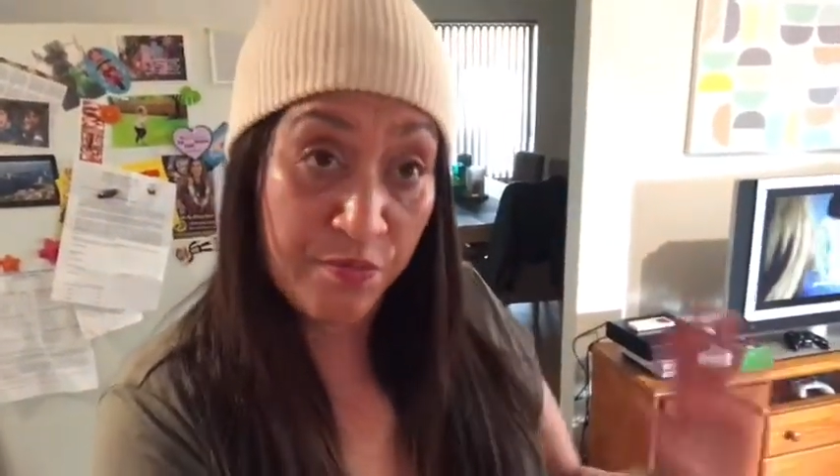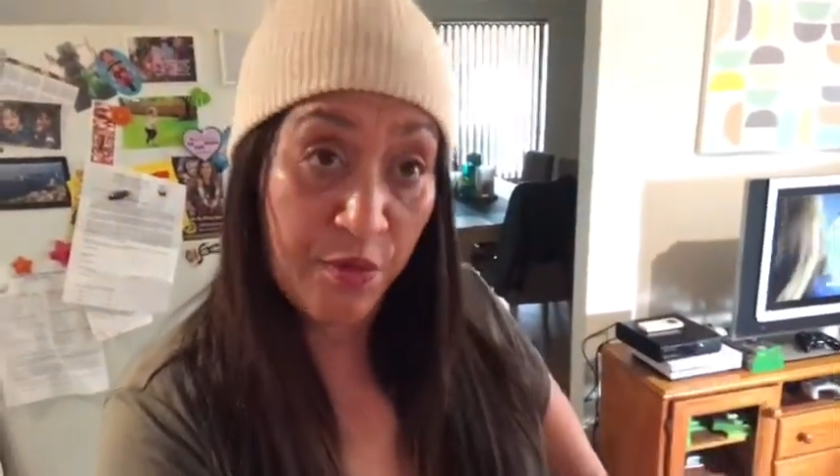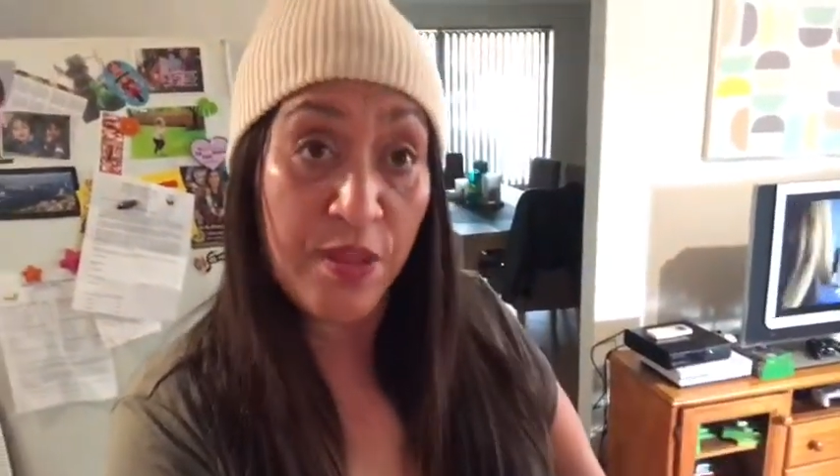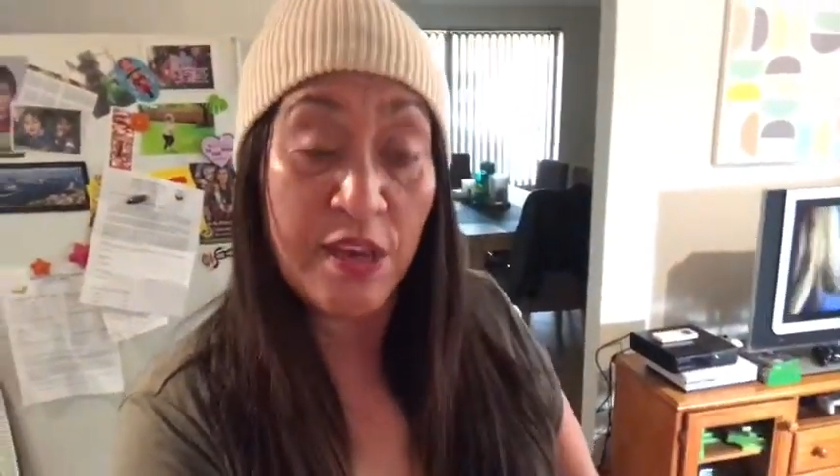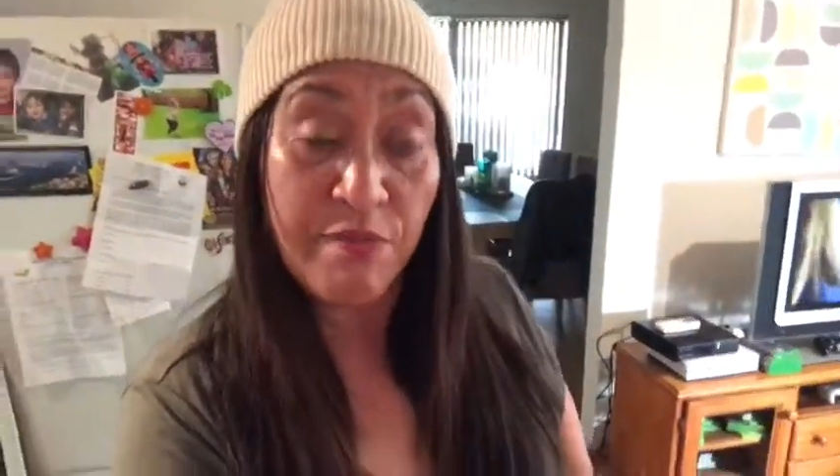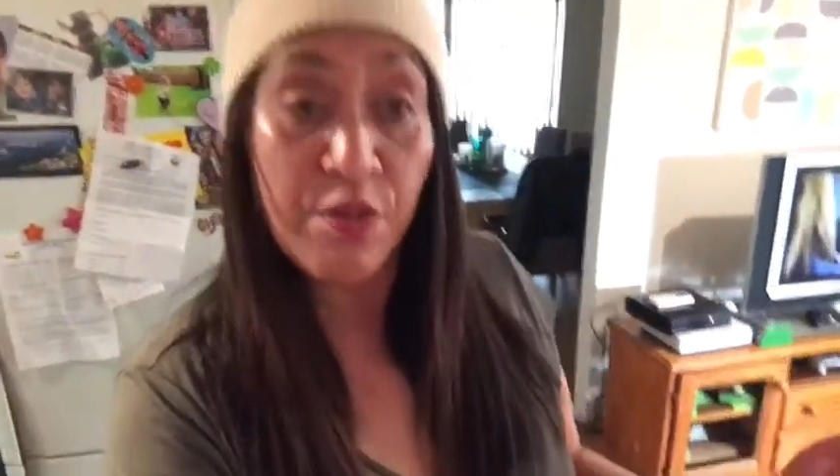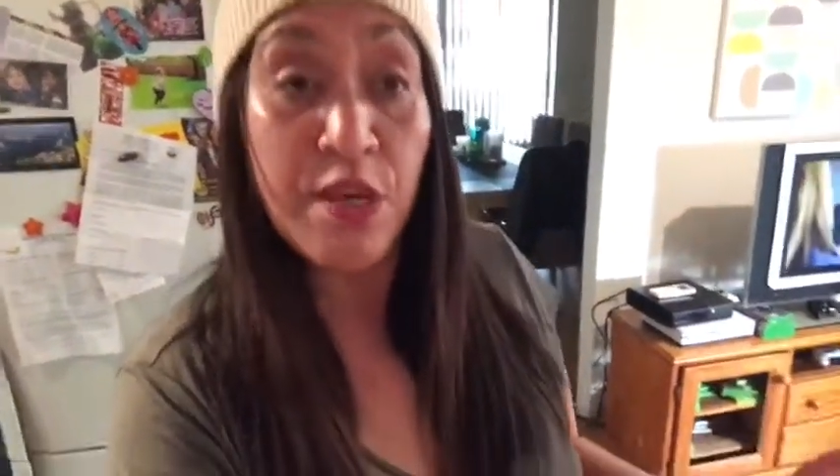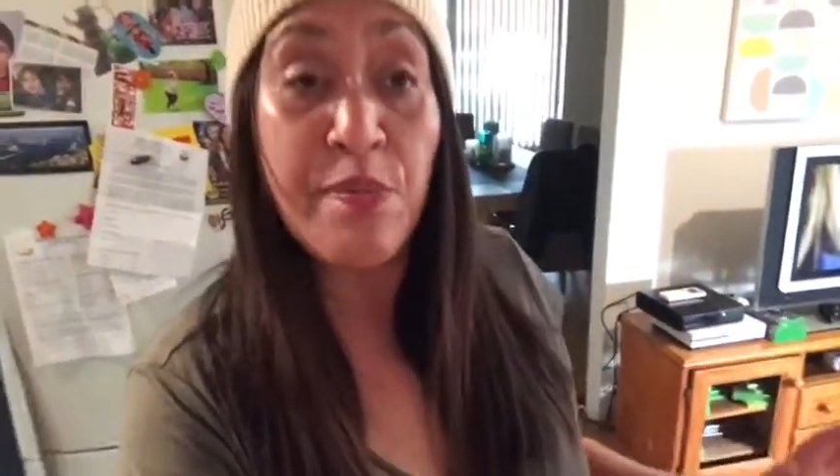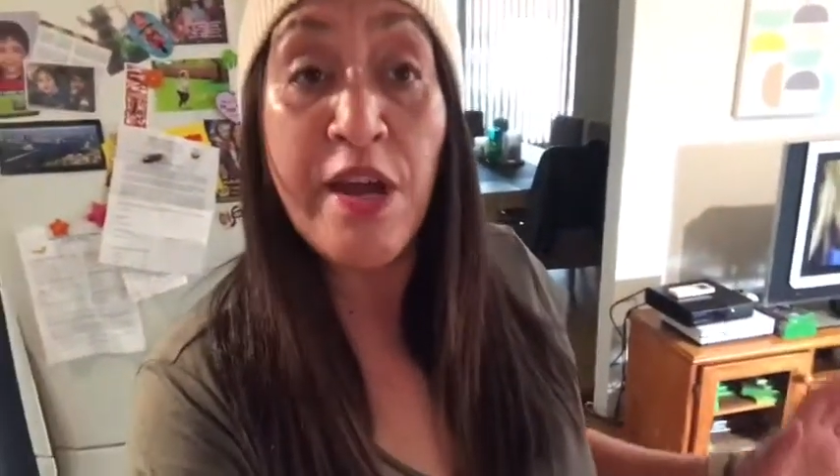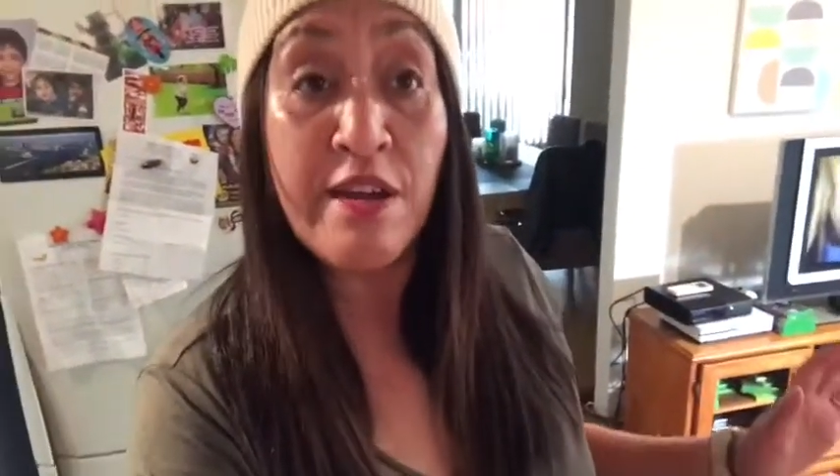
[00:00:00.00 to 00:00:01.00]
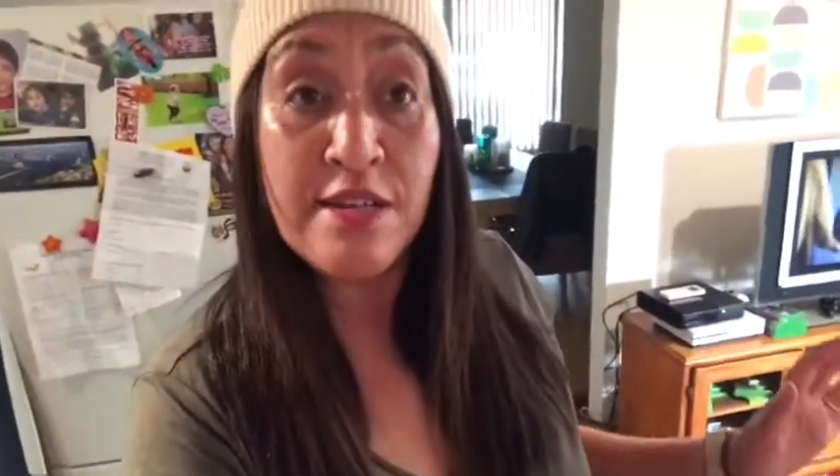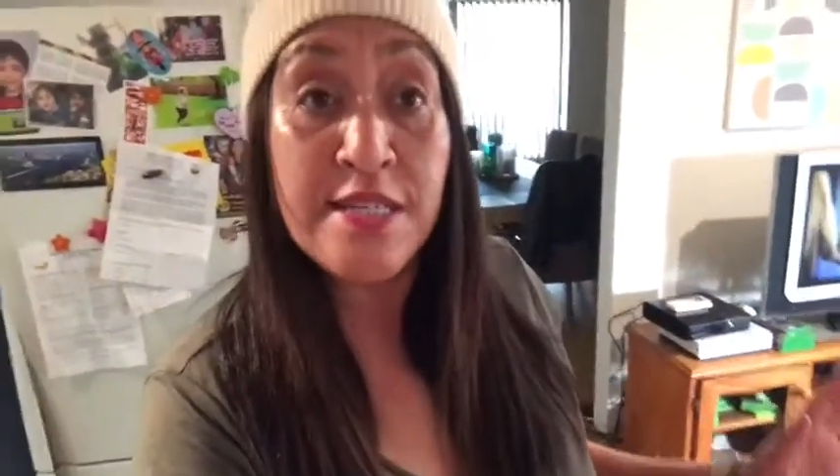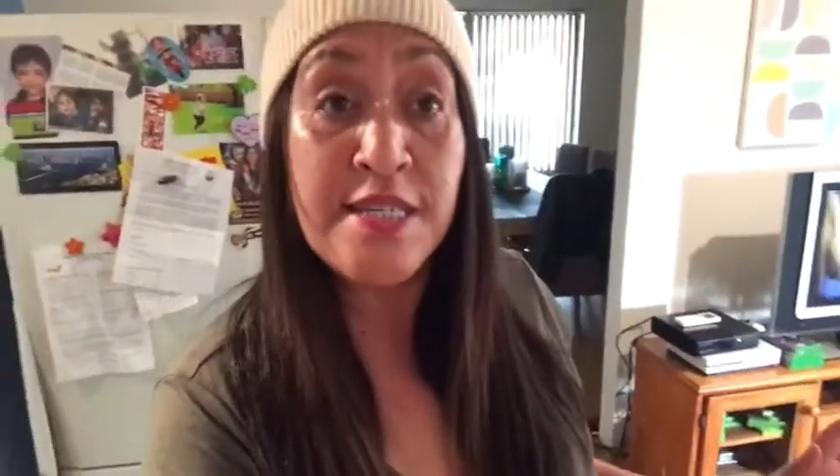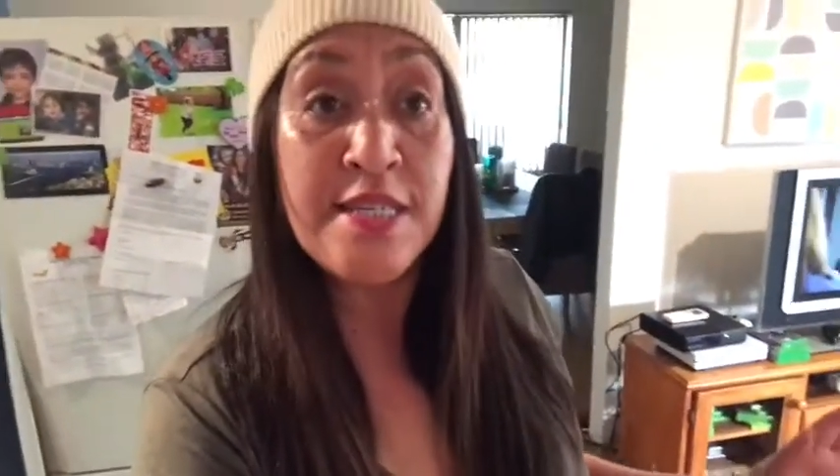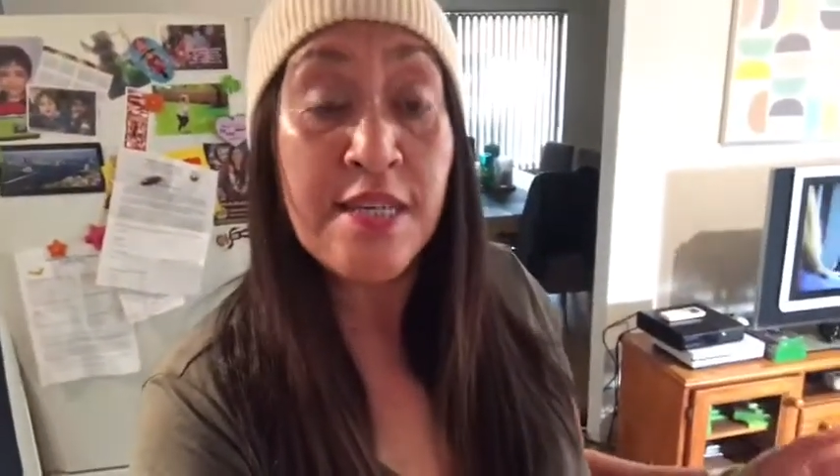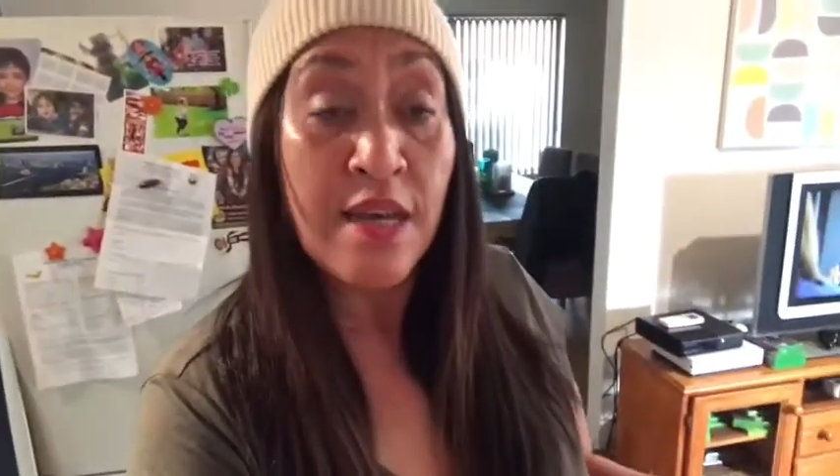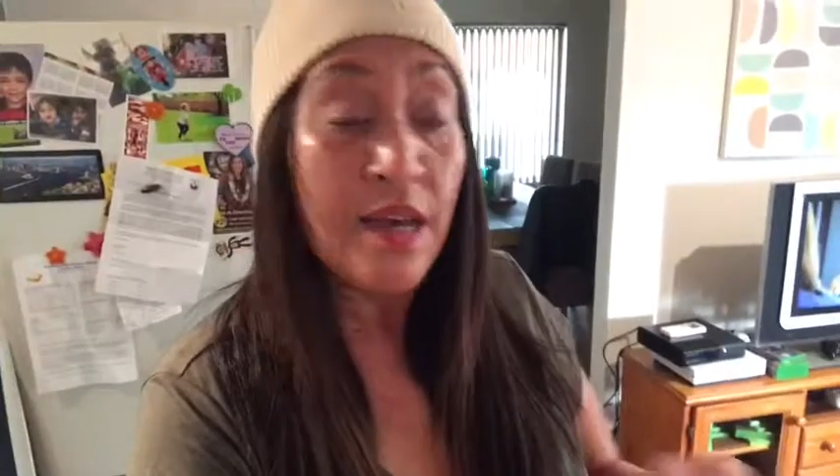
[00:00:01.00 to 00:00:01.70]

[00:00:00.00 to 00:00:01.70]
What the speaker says: for their parents.